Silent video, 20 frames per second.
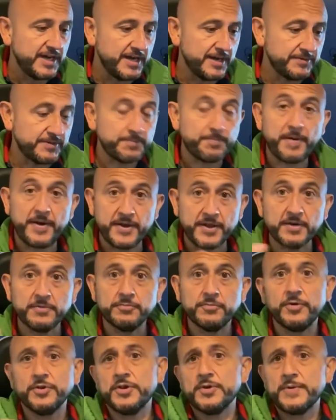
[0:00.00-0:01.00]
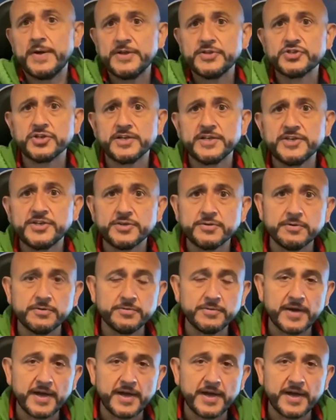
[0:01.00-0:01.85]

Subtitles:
depending on what you actually do